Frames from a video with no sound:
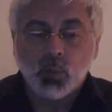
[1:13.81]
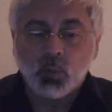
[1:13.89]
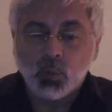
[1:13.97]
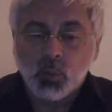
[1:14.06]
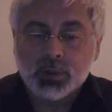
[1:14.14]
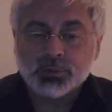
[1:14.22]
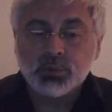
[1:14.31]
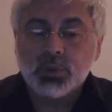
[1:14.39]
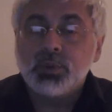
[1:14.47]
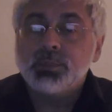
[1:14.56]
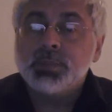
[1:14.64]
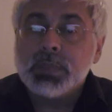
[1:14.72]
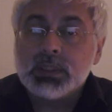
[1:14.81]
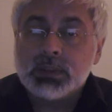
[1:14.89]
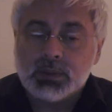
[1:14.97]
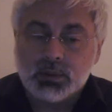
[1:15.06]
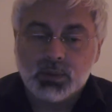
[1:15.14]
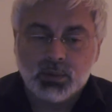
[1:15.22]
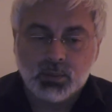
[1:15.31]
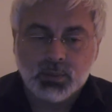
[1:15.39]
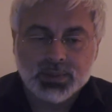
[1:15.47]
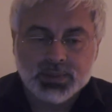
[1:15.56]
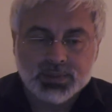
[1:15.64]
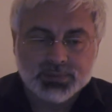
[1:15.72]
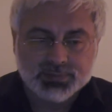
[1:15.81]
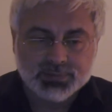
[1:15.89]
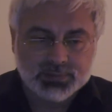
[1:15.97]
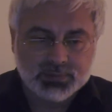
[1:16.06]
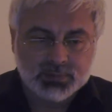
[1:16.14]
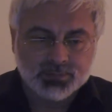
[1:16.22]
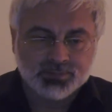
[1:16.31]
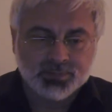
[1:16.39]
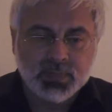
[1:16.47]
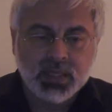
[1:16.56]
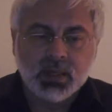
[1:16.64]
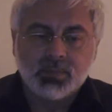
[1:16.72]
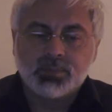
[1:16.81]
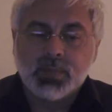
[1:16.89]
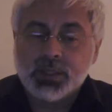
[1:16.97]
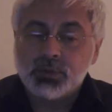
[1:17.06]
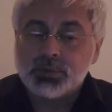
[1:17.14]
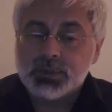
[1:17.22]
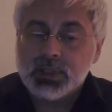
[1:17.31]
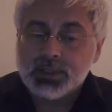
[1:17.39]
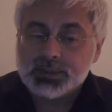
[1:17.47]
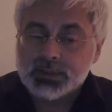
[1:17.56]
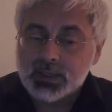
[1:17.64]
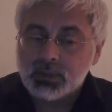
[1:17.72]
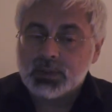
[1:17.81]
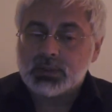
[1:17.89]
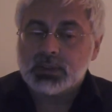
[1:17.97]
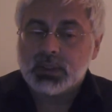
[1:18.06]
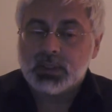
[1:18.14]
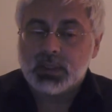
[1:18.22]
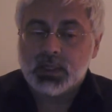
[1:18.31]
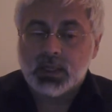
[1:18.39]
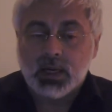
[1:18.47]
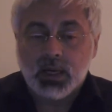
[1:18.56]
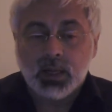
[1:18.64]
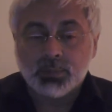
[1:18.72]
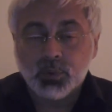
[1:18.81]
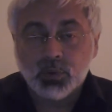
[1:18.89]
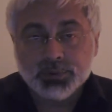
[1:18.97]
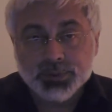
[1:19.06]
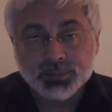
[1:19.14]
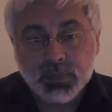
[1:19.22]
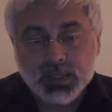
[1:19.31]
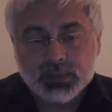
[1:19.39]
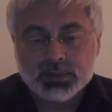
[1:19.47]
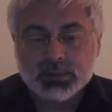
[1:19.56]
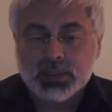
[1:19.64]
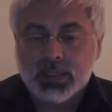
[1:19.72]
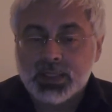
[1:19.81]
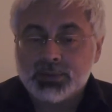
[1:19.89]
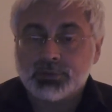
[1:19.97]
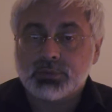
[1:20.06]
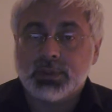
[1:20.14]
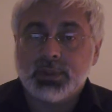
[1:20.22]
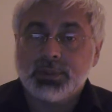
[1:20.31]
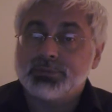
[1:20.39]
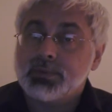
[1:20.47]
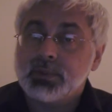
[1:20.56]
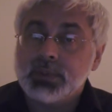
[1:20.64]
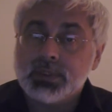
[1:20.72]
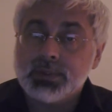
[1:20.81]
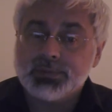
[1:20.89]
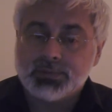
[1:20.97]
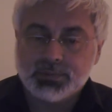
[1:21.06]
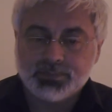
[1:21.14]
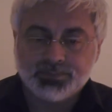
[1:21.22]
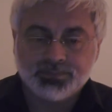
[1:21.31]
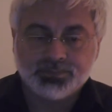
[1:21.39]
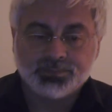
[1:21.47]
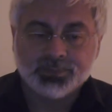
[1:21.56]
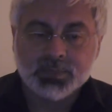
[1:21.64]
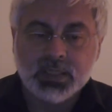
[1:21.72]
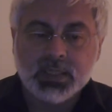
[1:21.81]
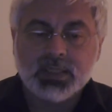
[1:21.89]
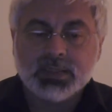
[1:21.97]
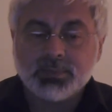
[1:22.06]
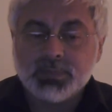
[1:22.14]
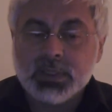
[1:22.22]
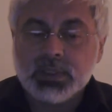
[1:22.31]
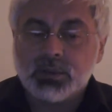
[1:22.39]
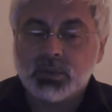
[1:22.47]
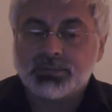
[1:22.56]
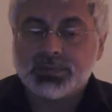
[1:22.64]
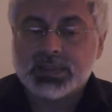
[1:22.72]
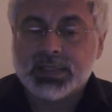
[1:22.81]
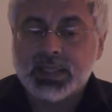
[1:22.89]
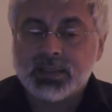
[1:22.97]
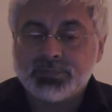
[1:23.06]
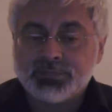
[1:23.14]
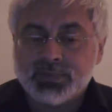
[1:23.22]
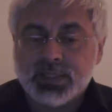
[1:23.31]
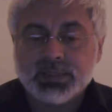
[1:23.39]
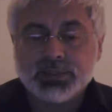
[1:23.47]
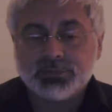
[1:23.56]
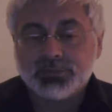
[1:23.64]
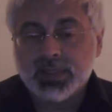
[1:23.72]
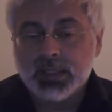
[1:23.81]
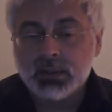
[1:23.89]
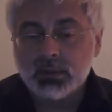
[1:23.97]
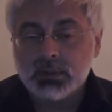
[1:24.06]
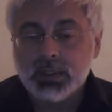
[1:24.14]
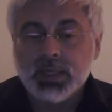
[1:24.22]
What do you mean with this? My utilitarian approximated answer is very easy. The meaning of a life, its value,